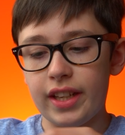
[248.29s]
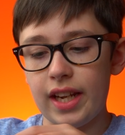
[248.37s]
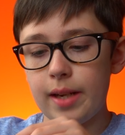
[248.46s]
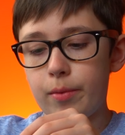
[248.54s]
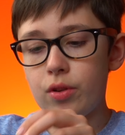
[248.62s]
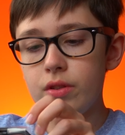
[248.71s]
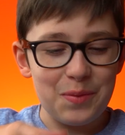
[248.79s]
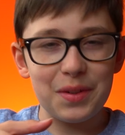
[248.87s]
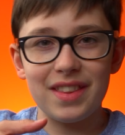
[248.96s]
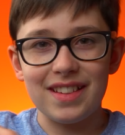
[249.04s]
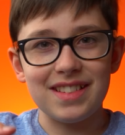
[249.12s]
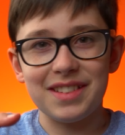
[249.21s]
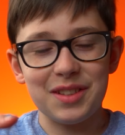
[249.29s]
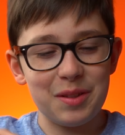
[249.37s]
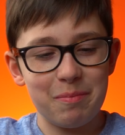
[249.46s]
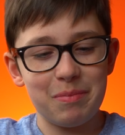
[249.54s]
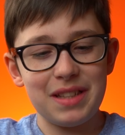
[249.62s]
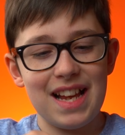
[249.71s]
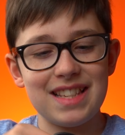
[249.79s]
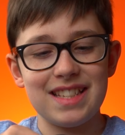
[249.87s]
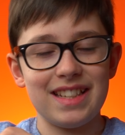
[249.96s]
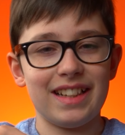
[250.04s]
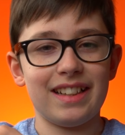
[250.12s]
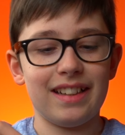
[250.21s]
cables with these little
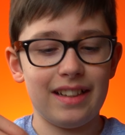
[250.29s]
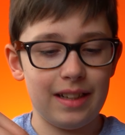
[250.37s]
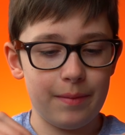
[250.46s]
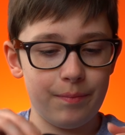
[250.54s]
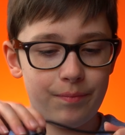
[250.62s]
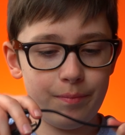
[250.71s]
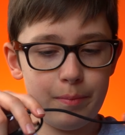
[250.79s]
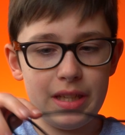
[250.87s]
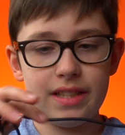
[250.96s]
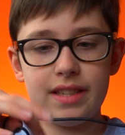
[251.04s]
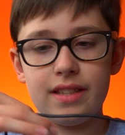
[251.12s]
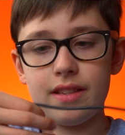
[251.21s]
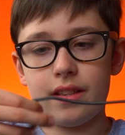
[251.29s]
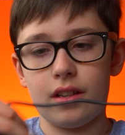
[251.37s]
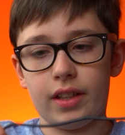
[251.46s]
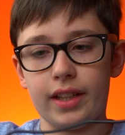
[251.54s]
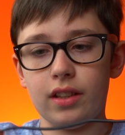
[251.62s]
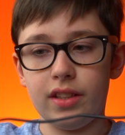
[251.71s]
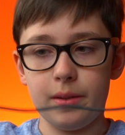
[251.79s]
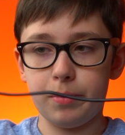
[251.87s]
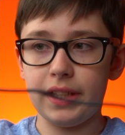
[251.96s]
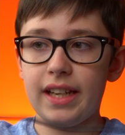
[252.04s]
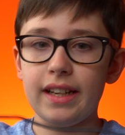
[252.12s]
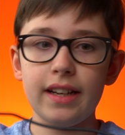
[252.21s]
plastic pieces that are killing the
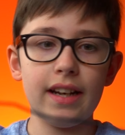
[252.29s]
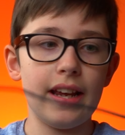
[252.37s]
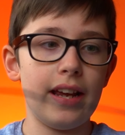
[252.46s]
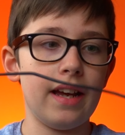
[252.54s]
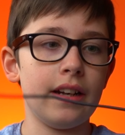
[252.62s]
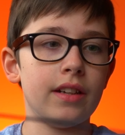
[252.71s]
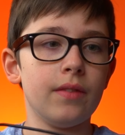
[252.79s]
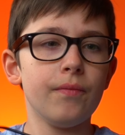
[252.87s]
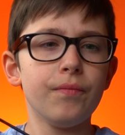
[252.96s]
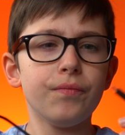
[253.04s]
planet, and